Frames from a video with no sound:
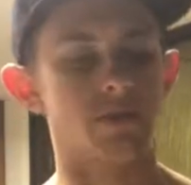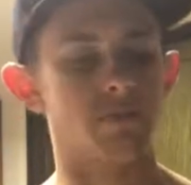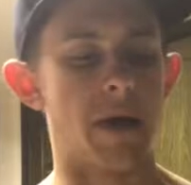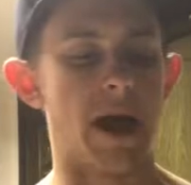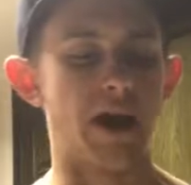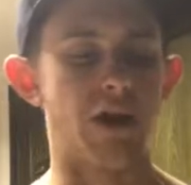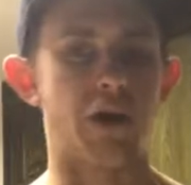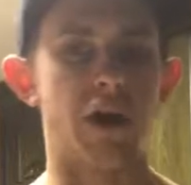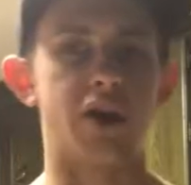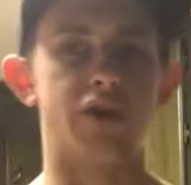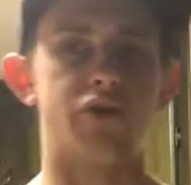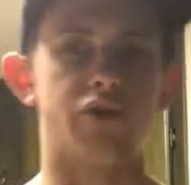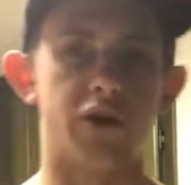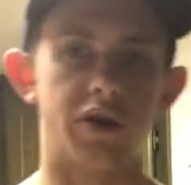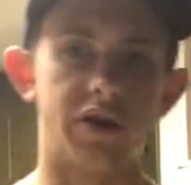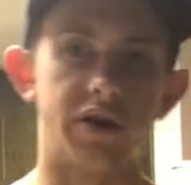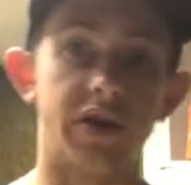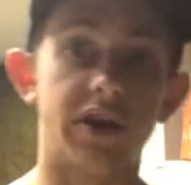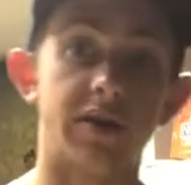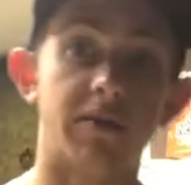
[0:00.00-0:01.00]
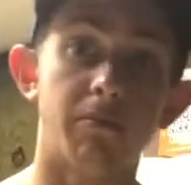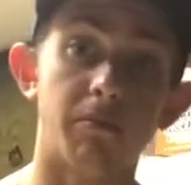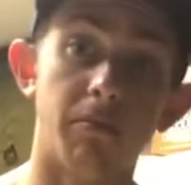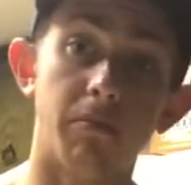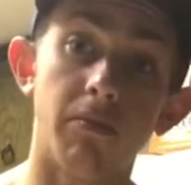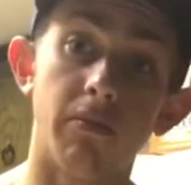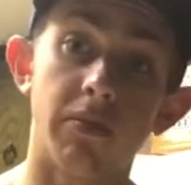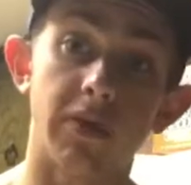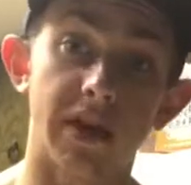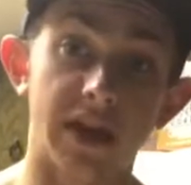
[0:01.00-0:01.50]
micronized creatine.
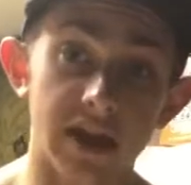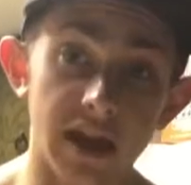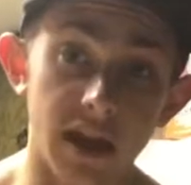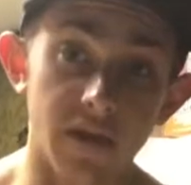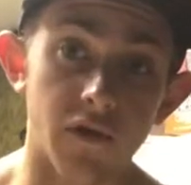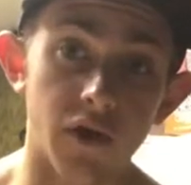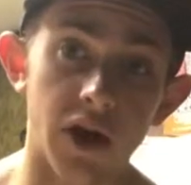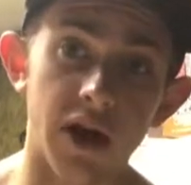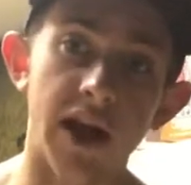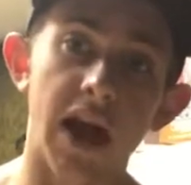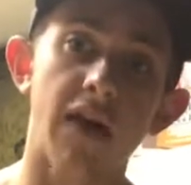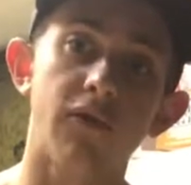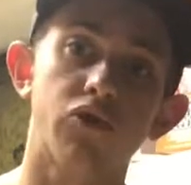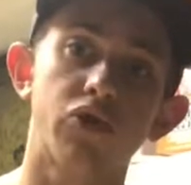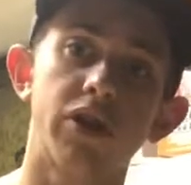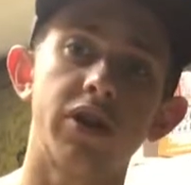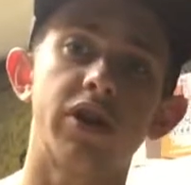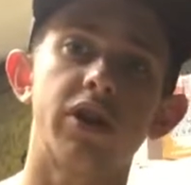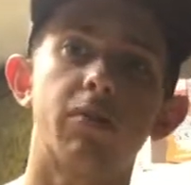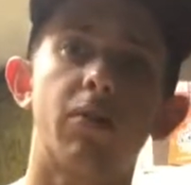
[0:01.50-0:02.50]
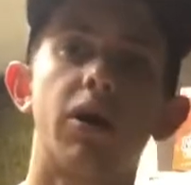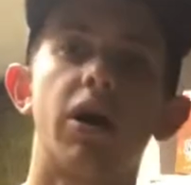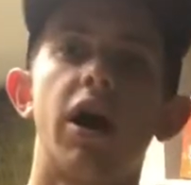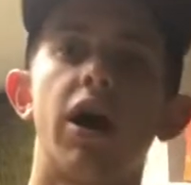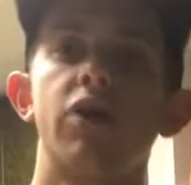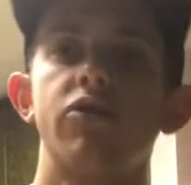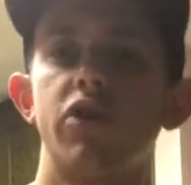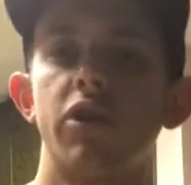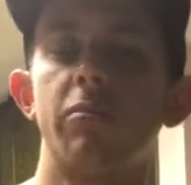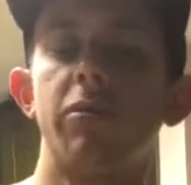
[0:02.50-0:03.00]
If you're going to have creatine
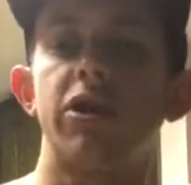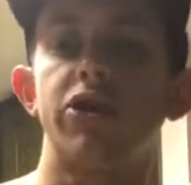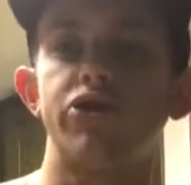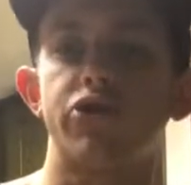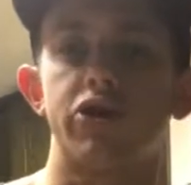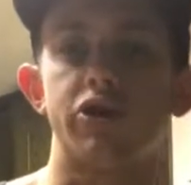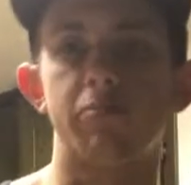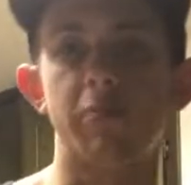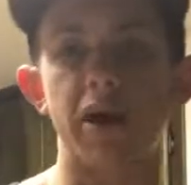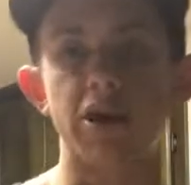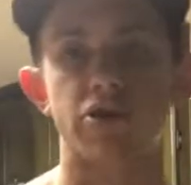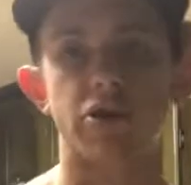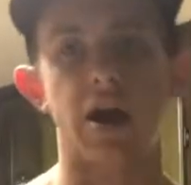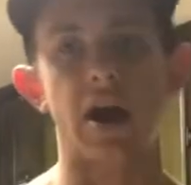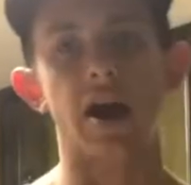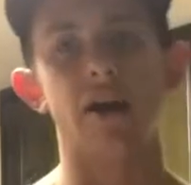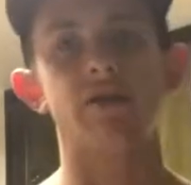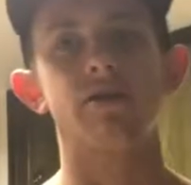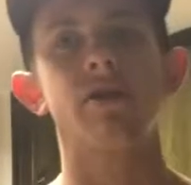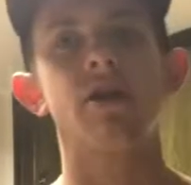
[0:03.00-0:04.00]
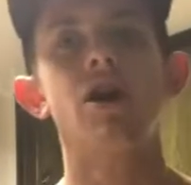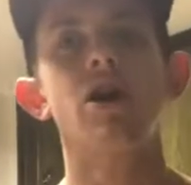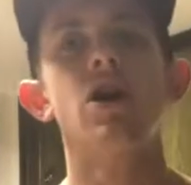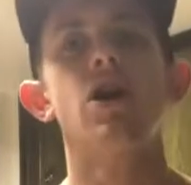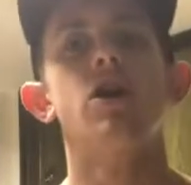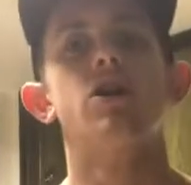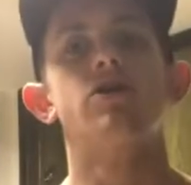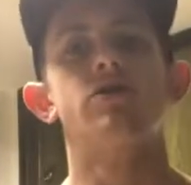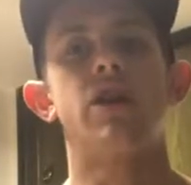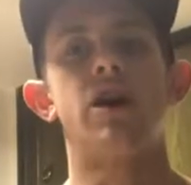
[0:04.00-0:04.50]
monohydrate, make sure it's micronized,
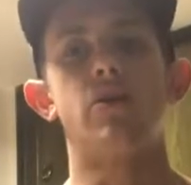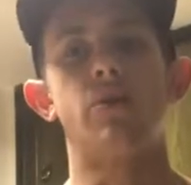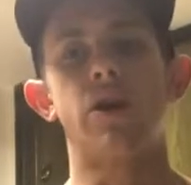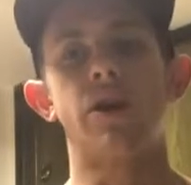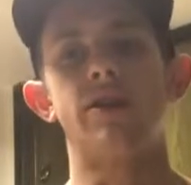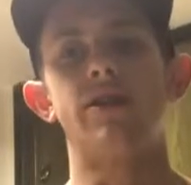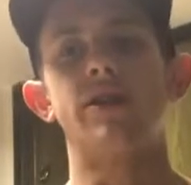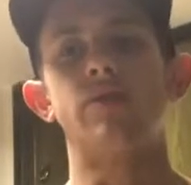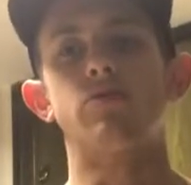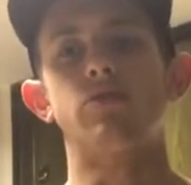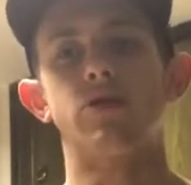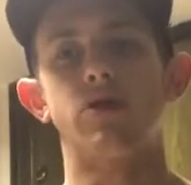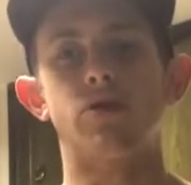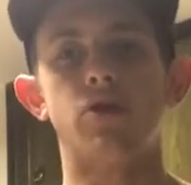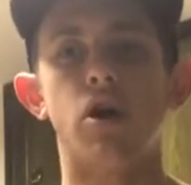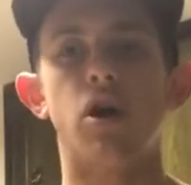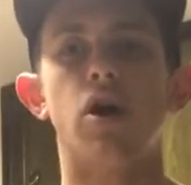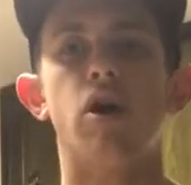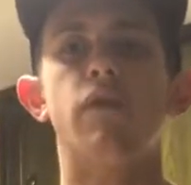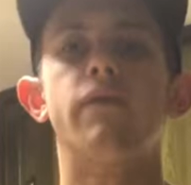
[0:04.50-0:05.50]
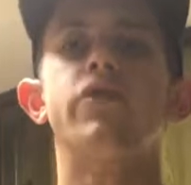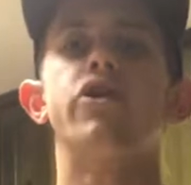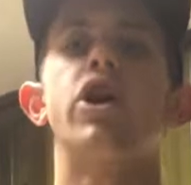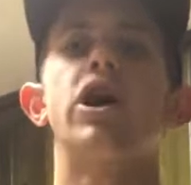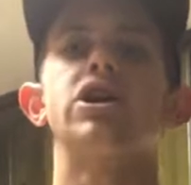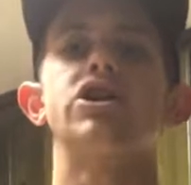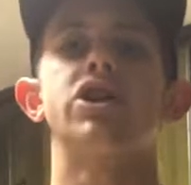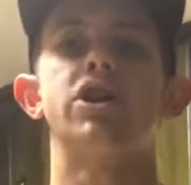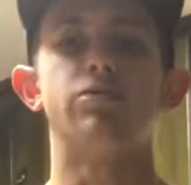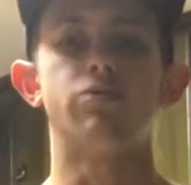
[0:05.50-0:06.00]
so that way it's able to dissolve and you're
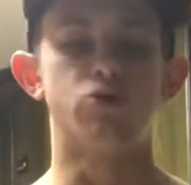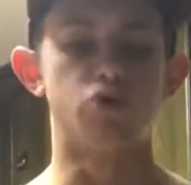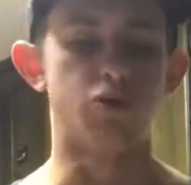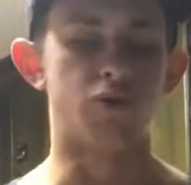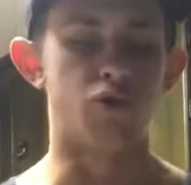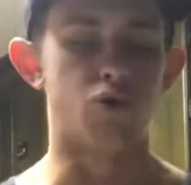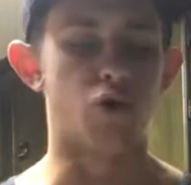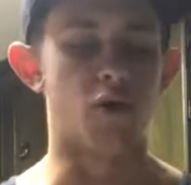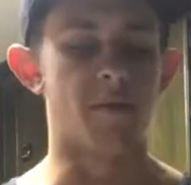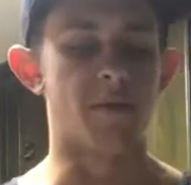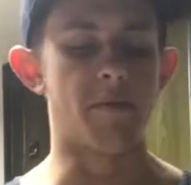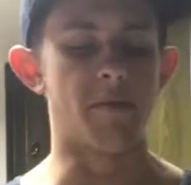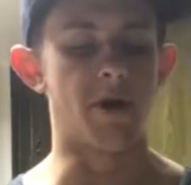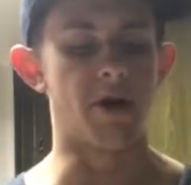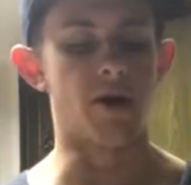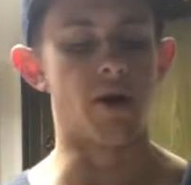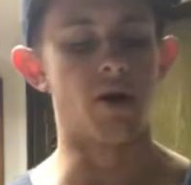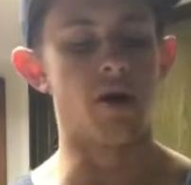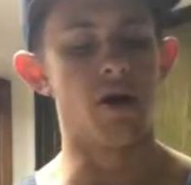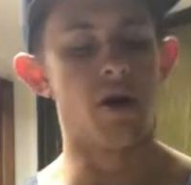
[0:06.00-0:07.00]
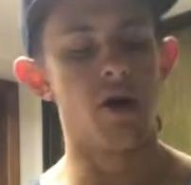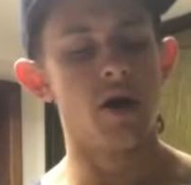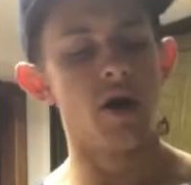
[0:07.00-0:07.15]
actually able to absorb it better.